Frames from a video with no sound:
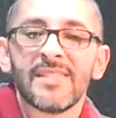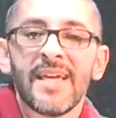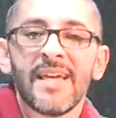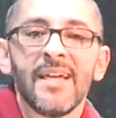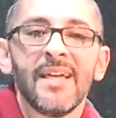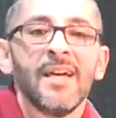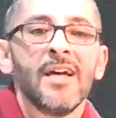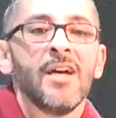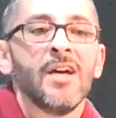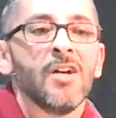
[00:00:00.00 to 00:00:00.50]

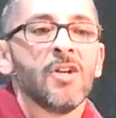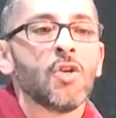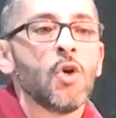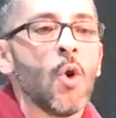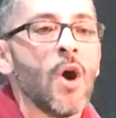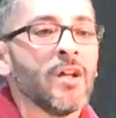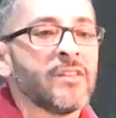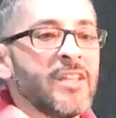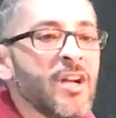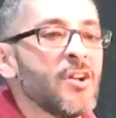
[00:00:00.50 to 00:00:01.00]
they
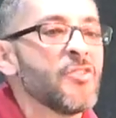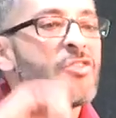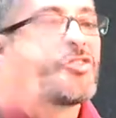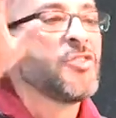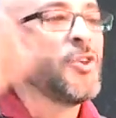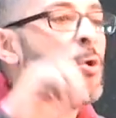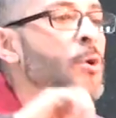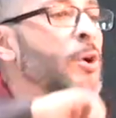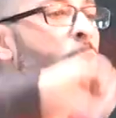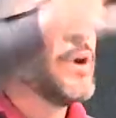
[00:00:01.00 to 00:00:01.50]
go out there and
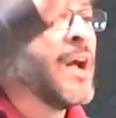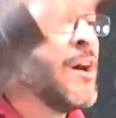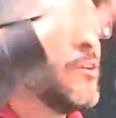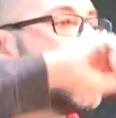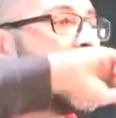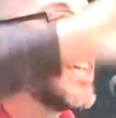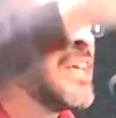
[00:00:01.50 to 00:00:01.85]
throw it around